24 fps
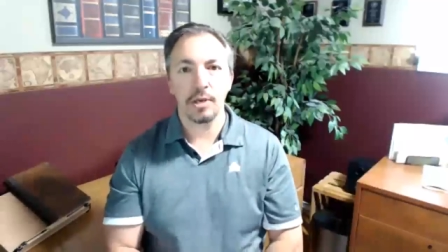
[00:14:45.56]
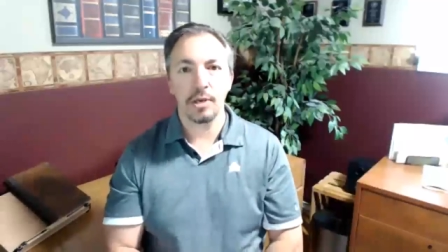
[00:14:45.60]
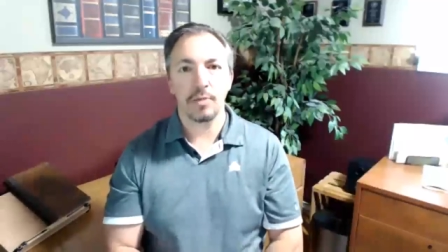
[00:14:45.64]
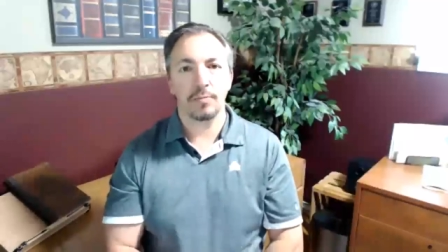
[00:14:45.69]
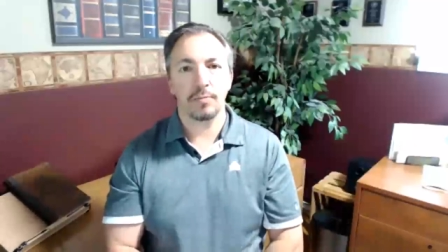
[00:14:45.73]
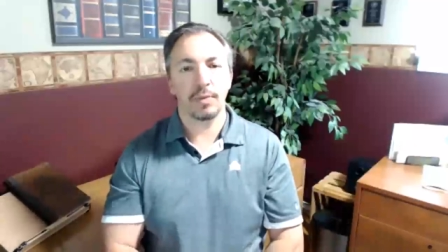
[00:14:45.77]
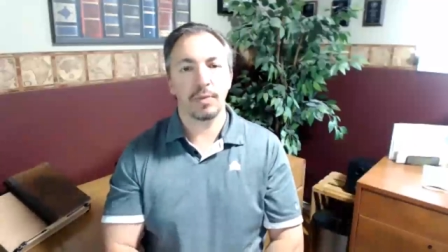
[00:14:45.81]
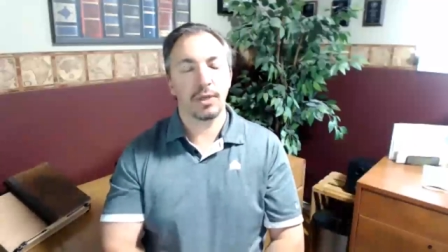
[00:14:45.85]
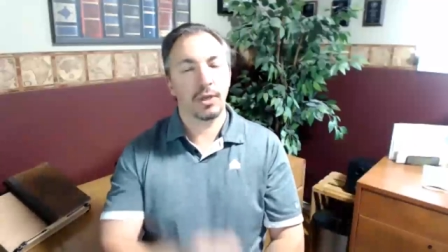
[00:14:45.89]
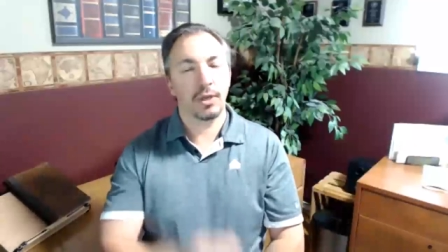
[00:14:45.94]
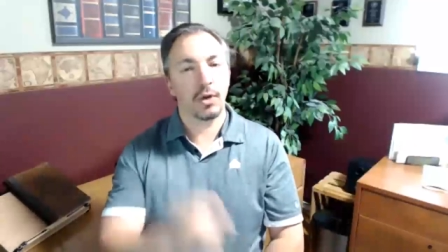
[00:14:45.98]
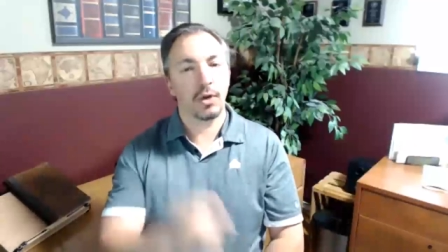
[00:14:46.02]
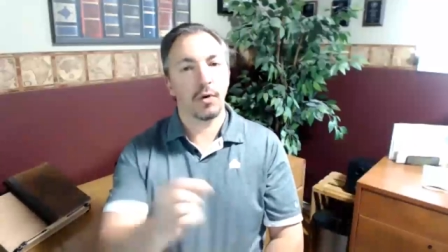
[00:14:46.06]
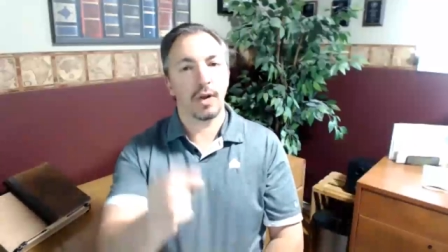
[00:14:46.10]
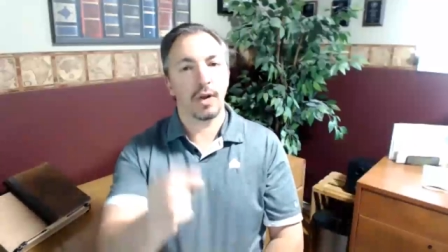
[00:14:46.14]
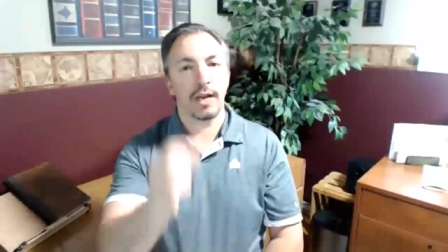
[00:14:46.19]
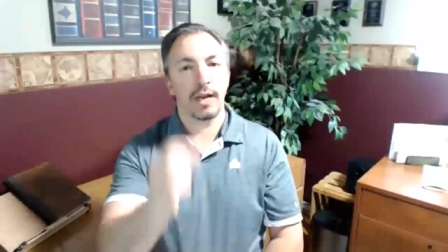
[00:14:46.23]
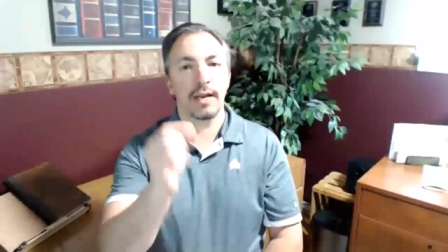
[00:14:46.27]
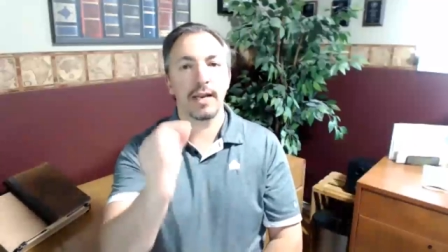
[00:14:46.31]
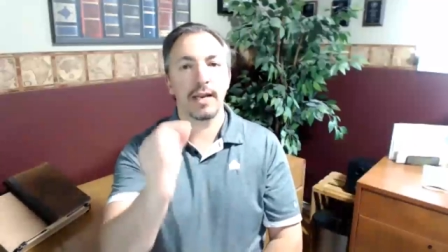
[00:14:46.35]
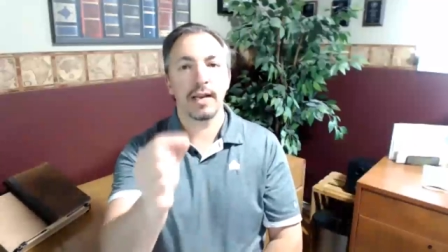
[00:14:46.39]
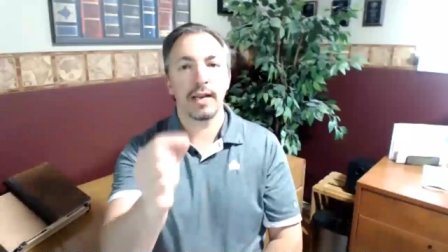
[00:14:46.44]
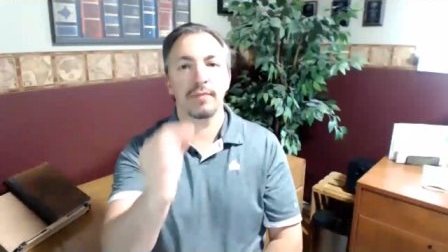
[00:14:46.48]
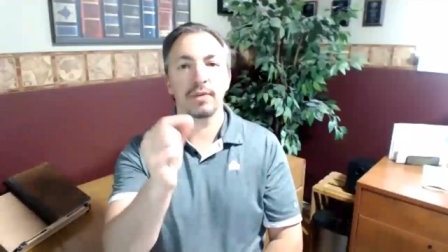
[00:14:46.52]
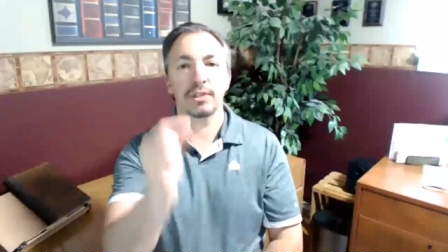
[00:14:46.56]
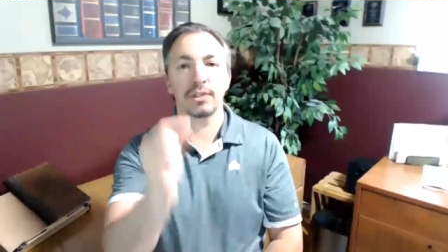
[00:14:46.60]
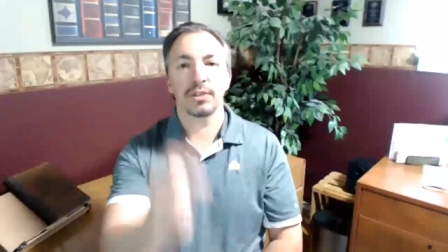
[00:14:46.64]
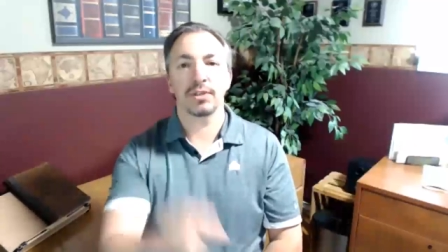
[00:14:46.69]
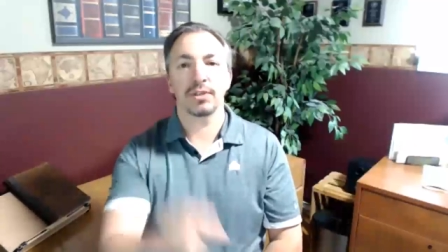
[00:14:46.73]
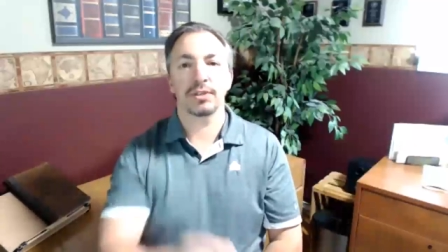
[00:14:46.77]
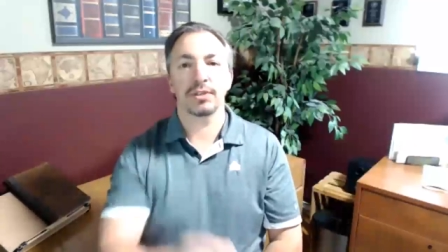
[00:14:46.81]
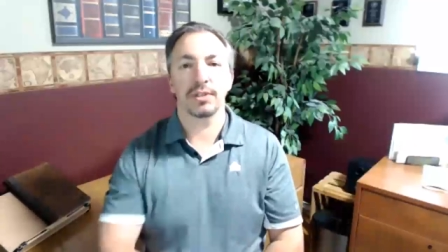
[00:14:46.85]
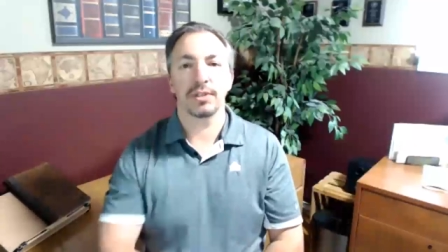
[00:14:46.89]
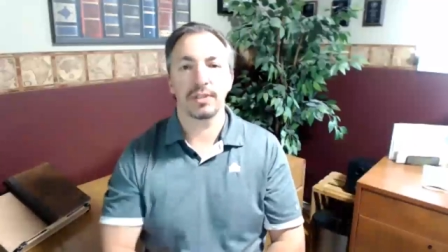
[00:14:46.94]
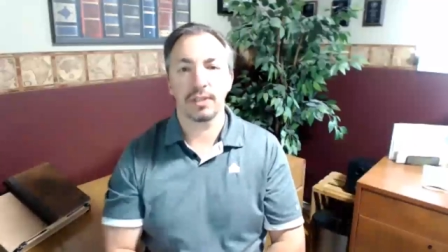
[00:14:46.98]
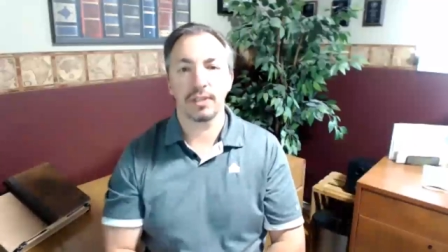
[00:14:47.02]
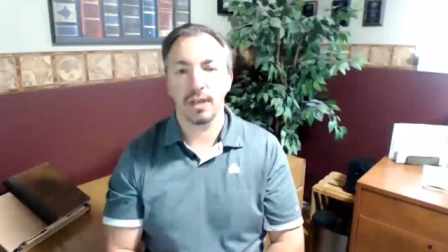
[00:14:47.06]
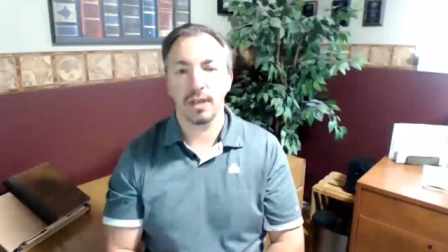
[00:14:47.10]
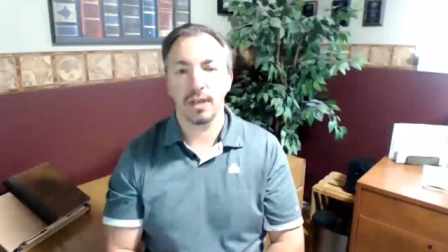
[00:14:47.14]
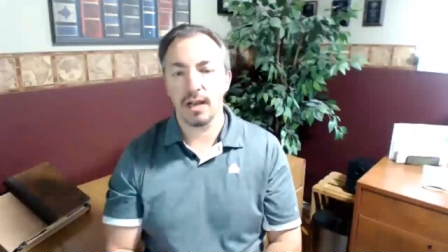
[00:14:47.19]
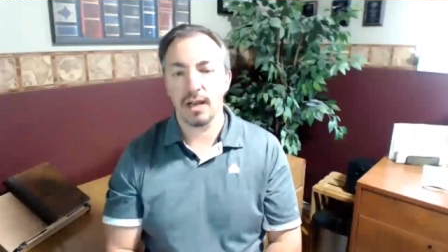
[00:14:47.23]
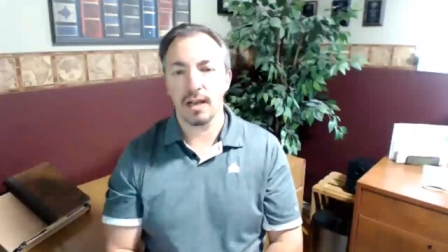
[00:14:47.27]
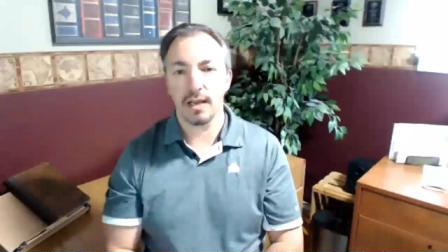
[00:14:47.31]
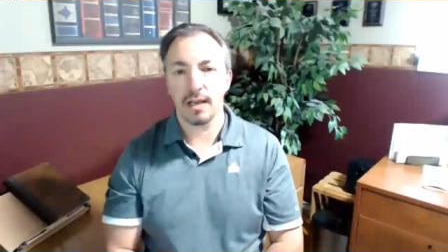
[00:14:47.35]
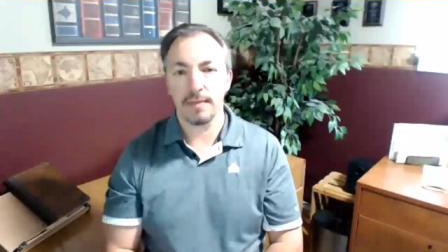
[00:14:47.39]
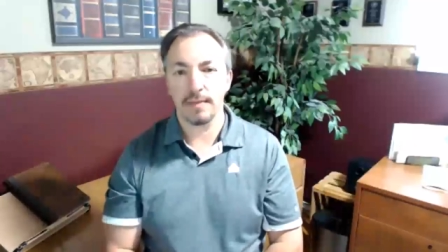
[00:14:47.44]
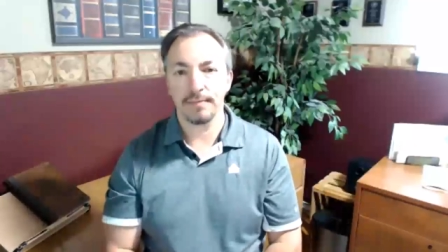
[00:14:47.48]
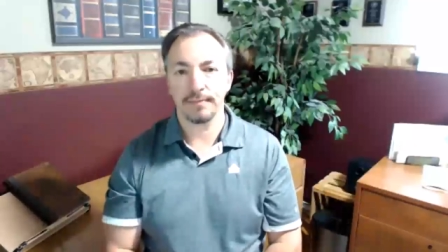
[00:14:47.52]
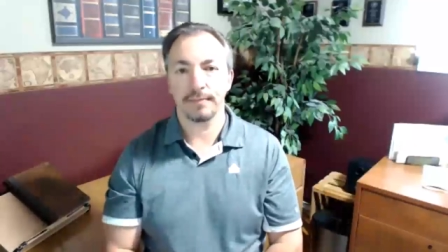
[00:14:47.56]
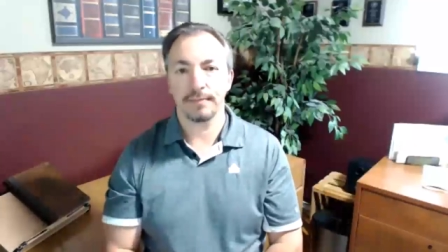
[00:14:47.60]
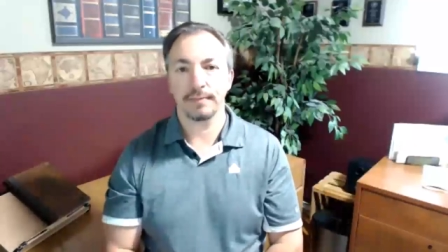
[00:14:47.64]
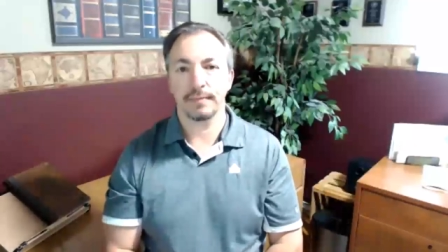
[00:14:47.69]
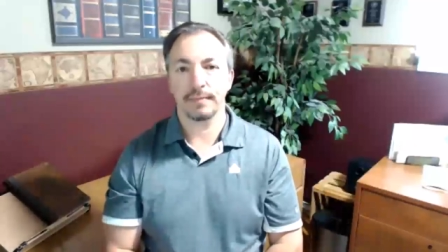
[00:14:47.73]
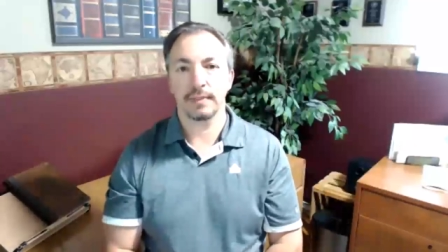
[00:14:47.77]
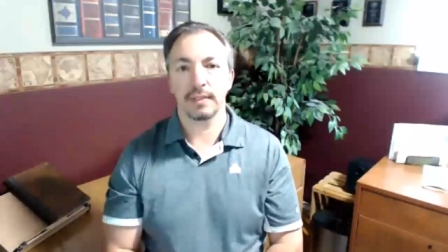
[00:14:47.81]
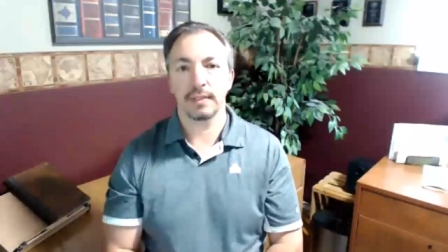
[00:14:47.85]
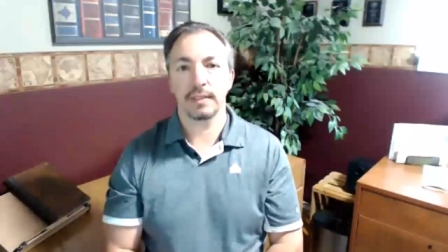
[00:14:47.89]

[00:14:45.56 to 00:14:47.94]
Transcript: But I never took the time